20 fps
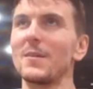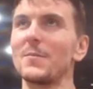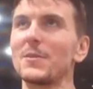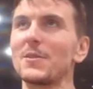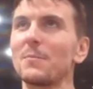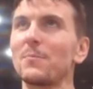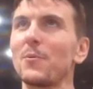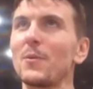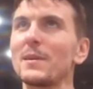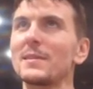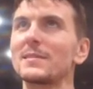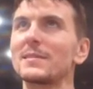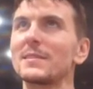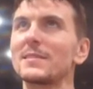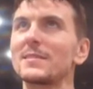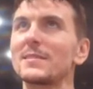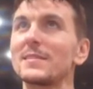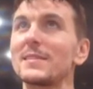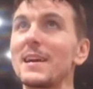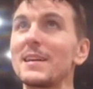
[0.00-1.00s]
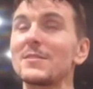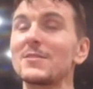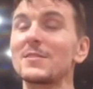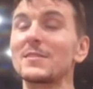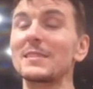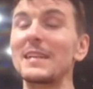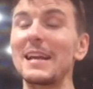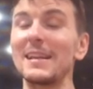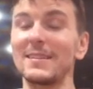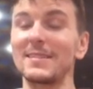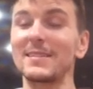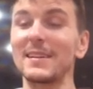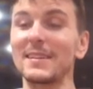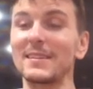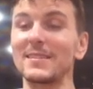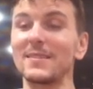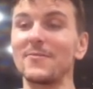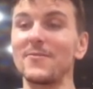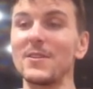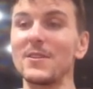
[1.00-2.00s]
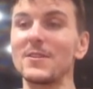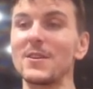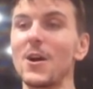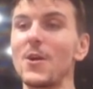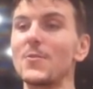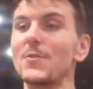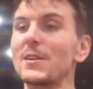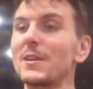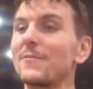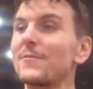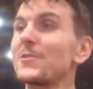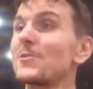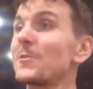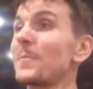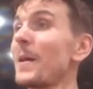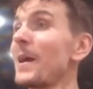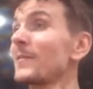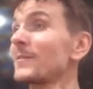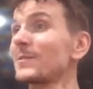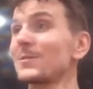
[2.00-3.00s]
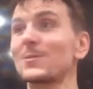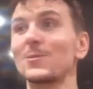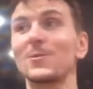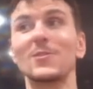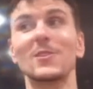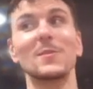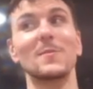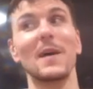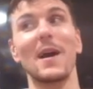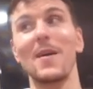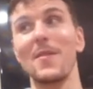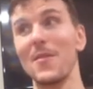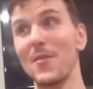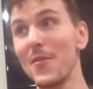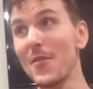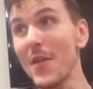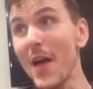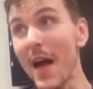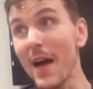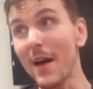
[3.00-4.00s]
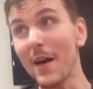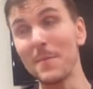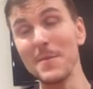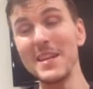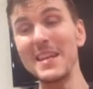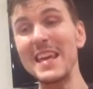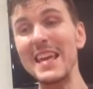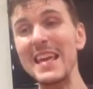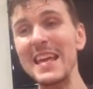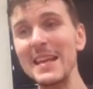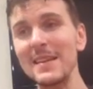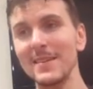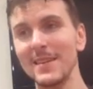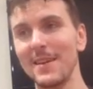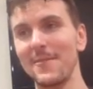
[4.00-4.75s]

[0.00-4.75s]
but the point is to then just instinctively know that if you're about to talk about that need,